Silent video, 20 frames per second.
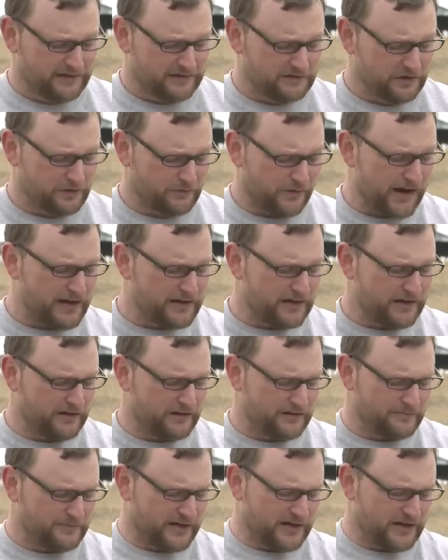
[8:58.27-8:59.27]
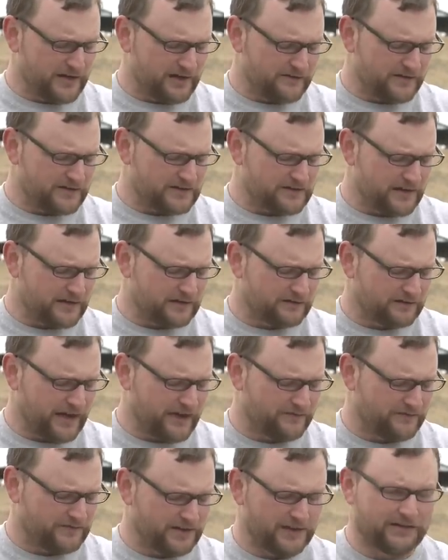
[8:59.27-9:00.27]
do right here, but uh, these things
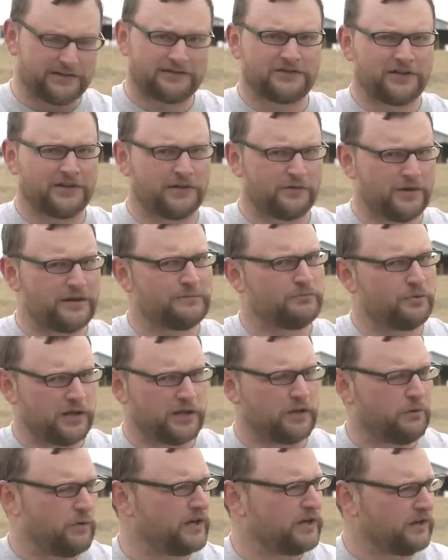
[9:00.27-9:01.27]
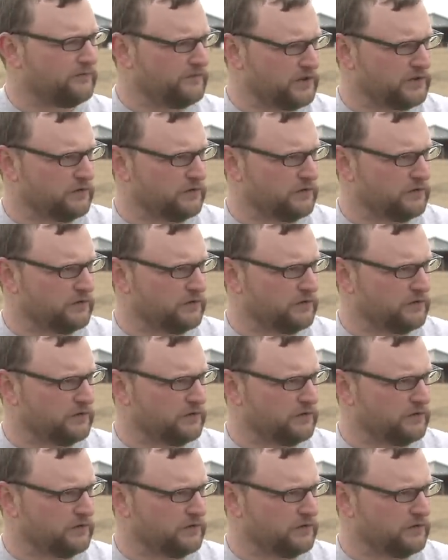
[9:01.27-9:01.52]
have a tendency to run pretty quick if you